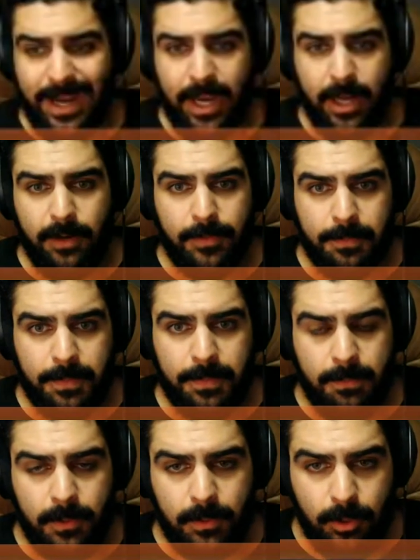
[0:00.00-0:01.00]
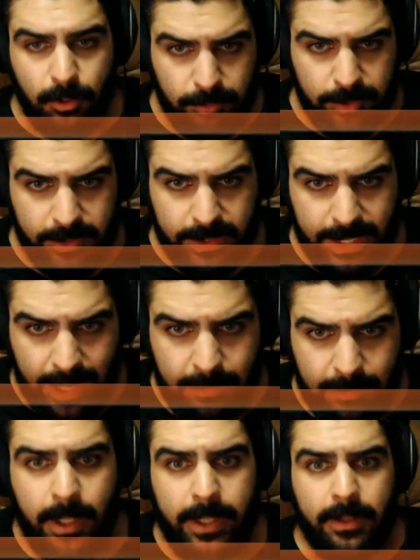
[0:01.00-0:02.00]
handful of people who really
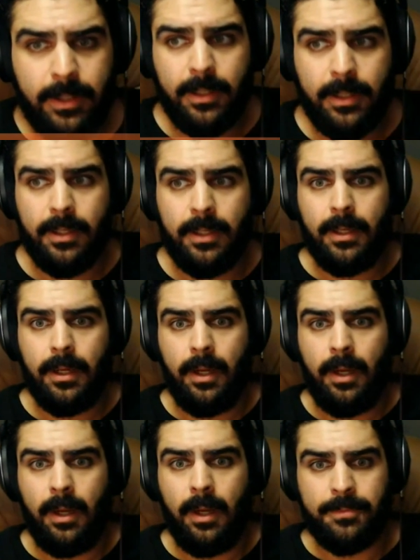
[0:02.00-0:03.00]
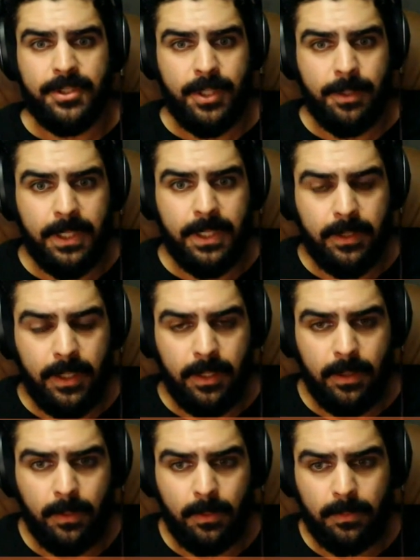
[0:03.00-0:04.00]
headbutt
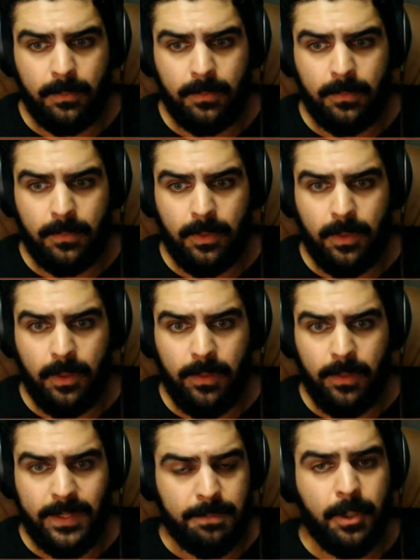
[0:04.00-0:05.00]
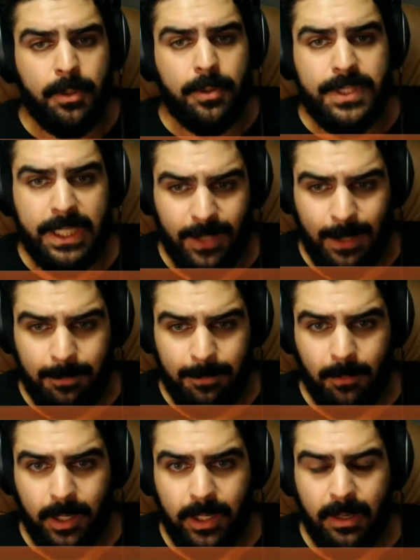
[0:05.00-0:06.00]
something, that's opposing
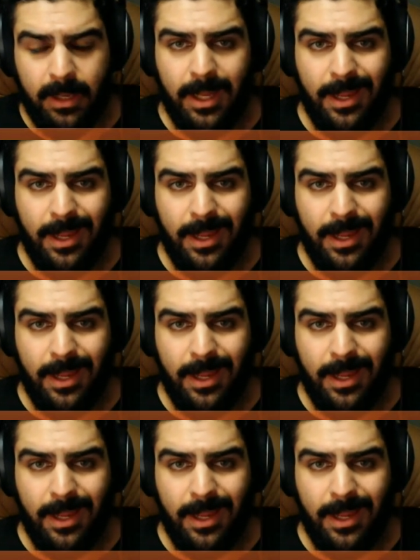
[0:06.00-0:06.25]
vaping, right?